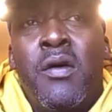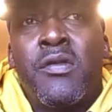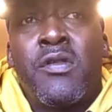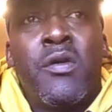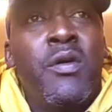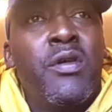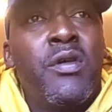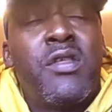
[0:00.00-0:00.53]

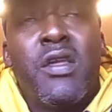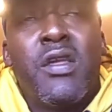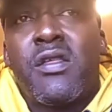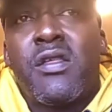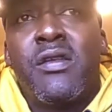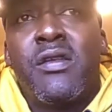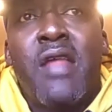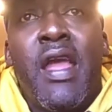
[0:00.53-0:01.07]
So it's just
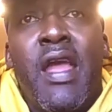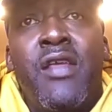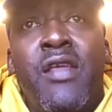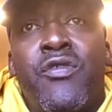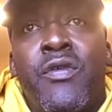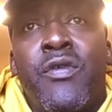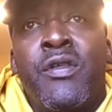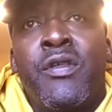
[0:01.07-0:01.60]
a
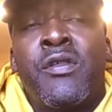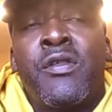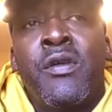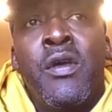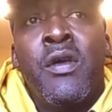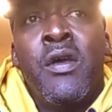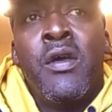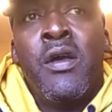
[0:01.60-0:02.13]
dangerous
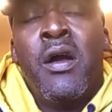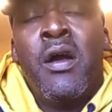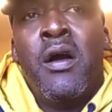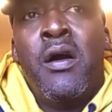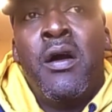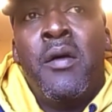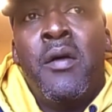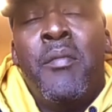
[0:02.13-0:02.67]

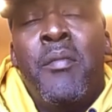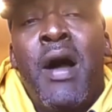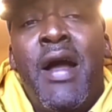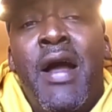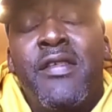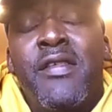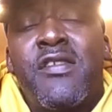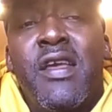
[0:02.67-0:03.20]

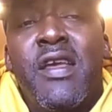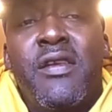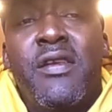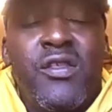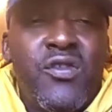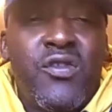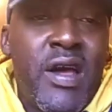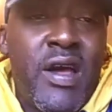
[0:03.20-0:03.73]
mindset to
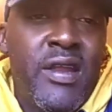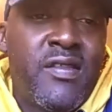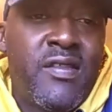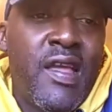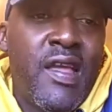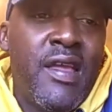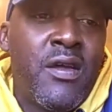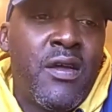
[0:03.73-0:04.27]
try to
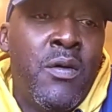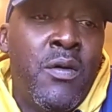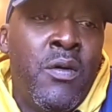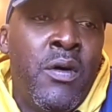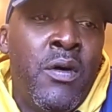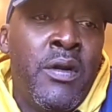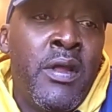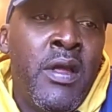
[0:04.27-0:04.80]
take
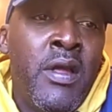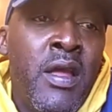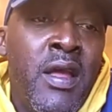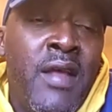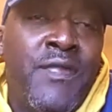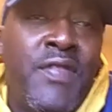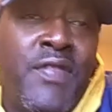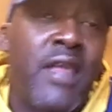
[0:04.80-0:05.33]
on
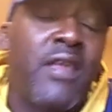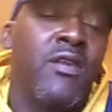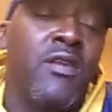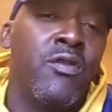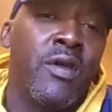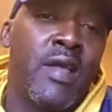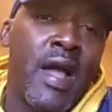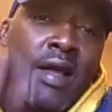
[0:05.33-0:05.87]
and thinking you
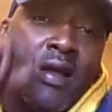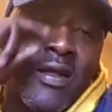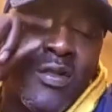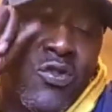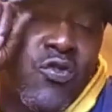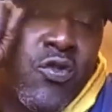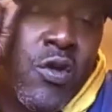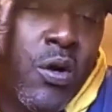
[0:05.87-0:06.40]
got
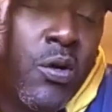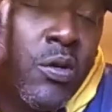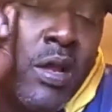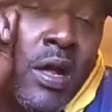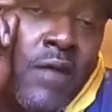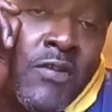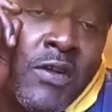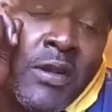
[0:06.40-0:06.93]
control
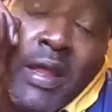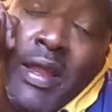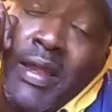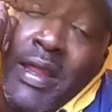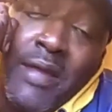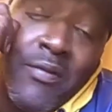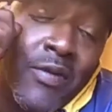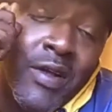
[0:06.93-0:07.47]
of it. And then
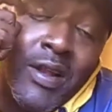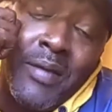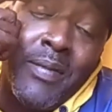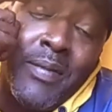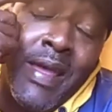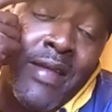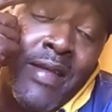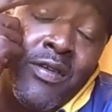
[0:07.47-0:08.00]
really,
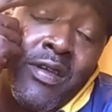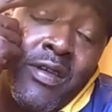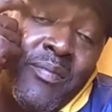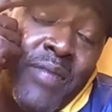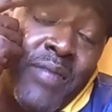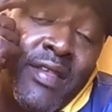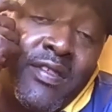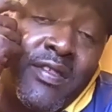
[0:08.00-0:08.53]
man, you can
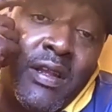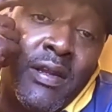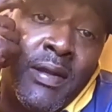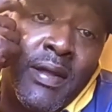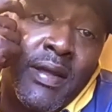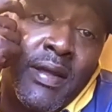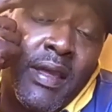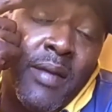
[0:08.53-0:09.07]
basically
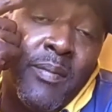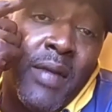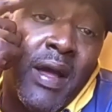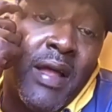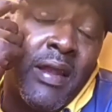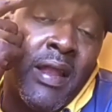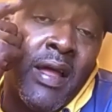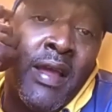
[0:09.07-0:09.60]
look at my
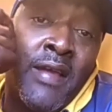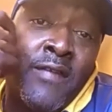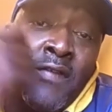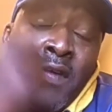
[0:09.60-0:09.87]
life